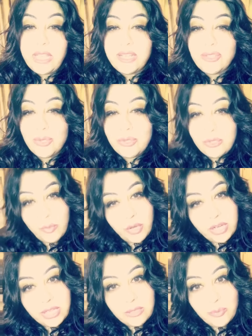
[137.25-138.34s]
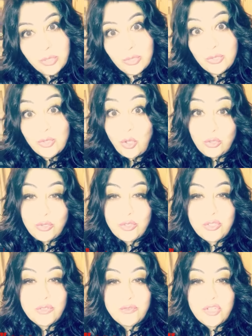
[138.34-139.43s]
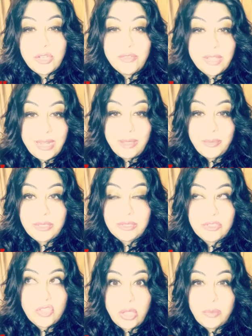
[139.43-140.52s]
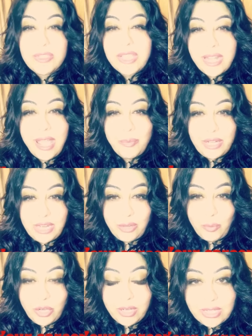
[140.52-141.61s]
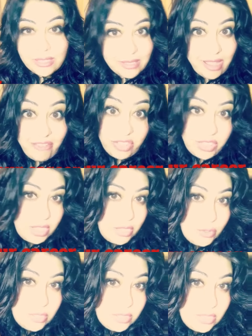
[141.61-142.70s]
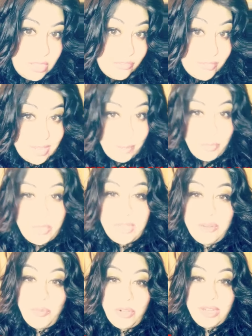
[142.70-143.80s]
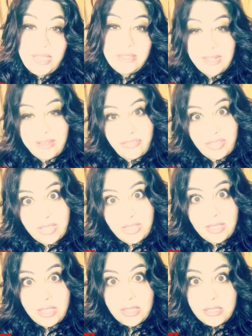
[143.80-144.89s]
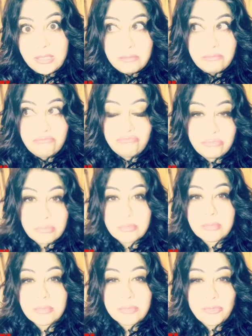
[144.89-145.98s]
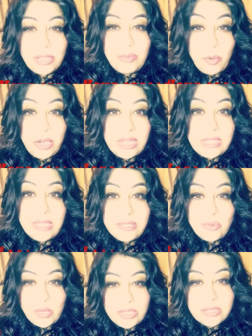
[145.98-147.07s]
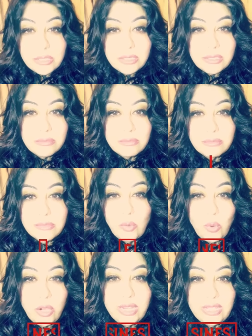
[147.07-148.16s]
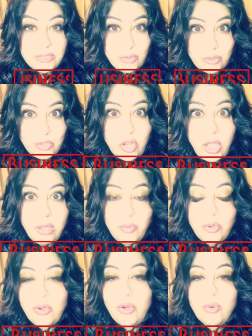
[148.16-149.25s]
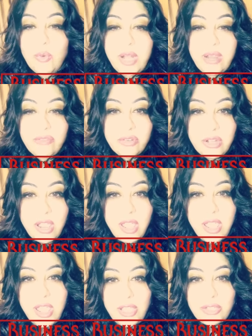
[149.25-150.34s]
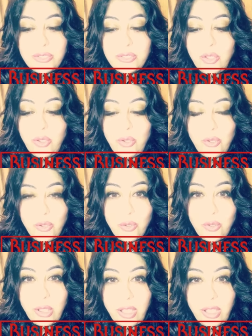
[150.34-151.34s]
I choose the market because all sorts of jobs can happen in a market. Everything you can think of can happen in a market, and everything is really market. That's what a work is, or job, or whatever. So